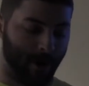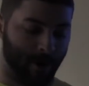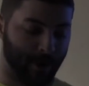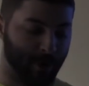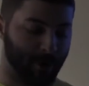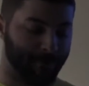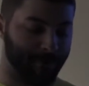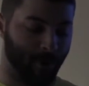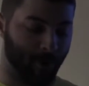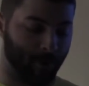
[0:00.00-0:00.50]

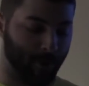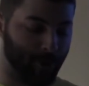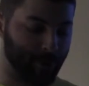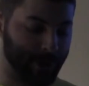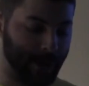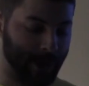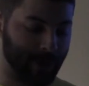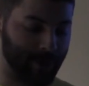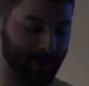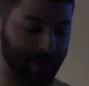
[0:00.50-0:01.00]
uniform
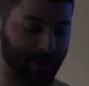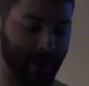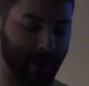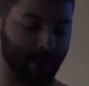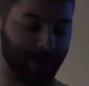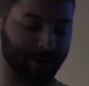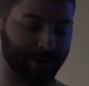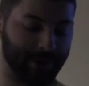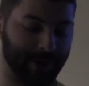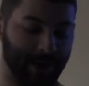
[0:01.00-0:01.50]
rotation
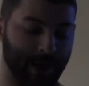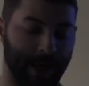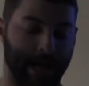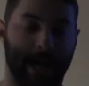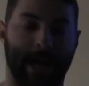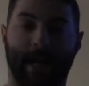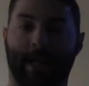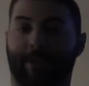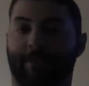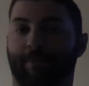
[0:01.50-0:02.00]
goes.
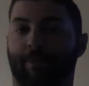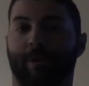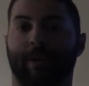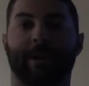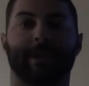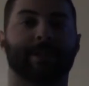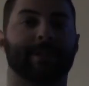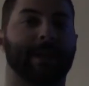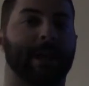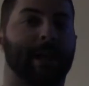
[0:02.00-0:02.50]
It's
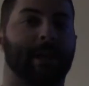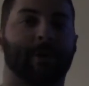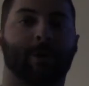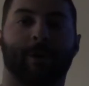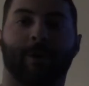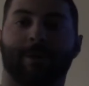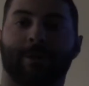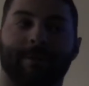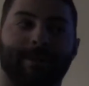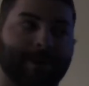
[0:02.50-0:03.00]
pretty
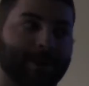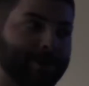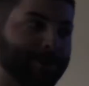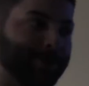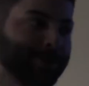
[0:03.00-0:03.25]
standard. You know, the